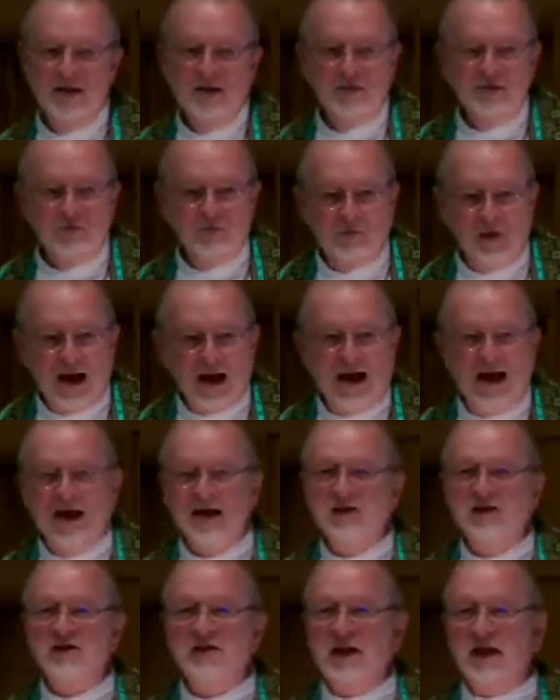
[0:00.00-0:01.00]

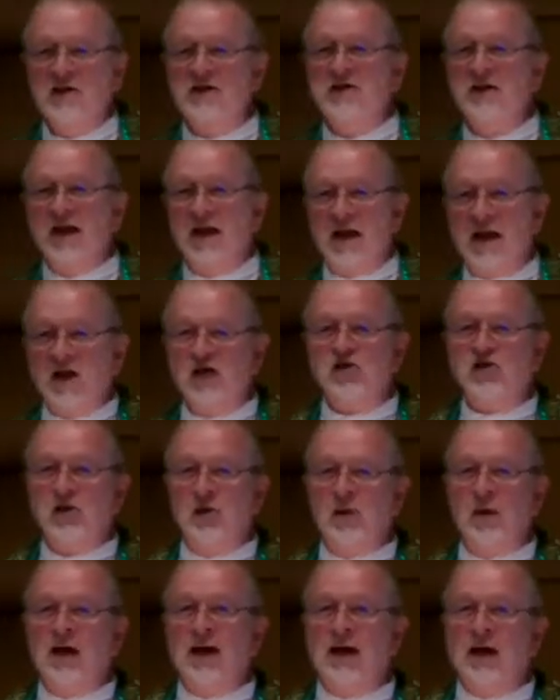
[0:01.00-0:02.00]
Darius into
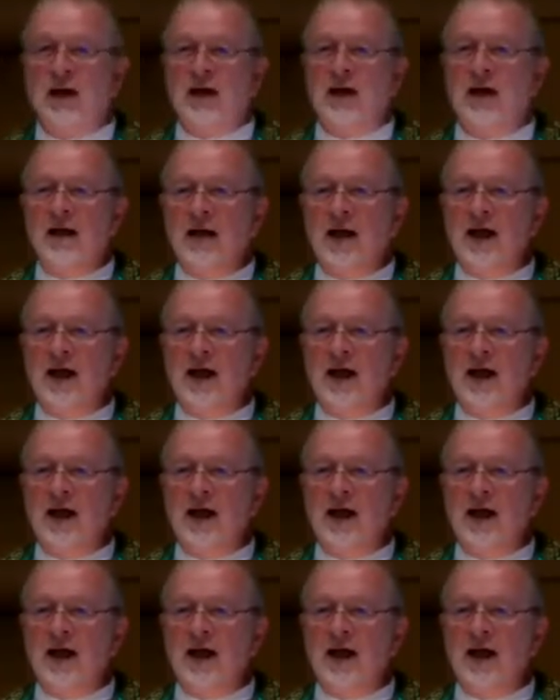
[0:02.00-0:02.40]
issuing a,